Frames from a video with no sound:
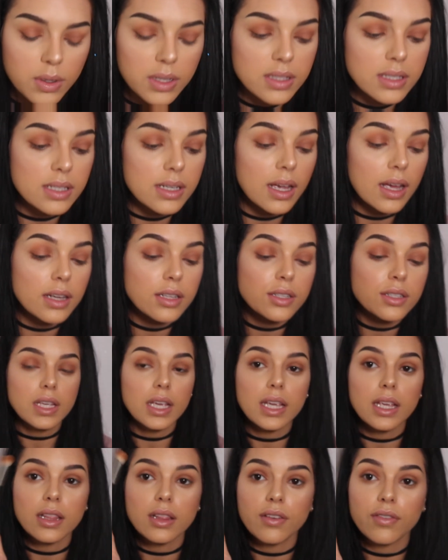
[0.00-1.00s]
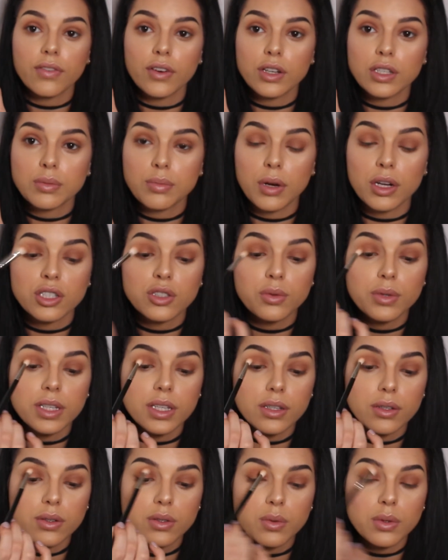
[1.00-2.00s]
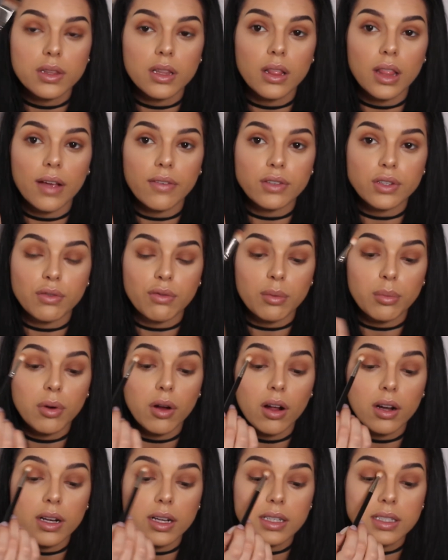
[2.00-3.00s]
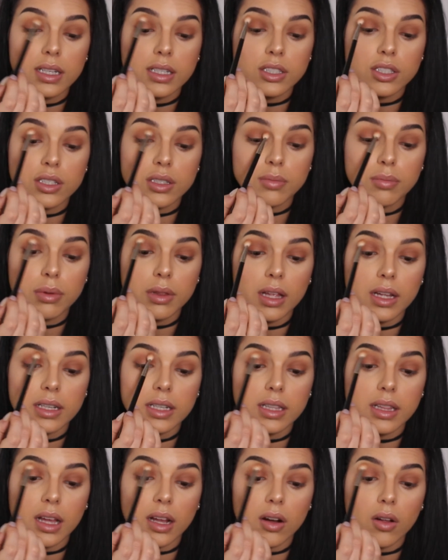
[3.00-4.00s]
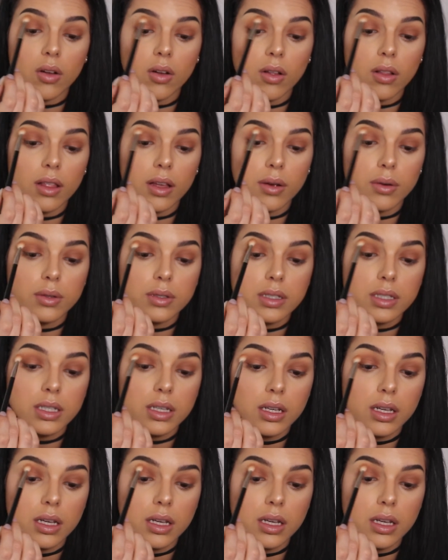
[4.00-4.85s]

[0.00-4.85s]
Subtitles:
once again, just taking the first brush we used with the leftover product and just blending that all out.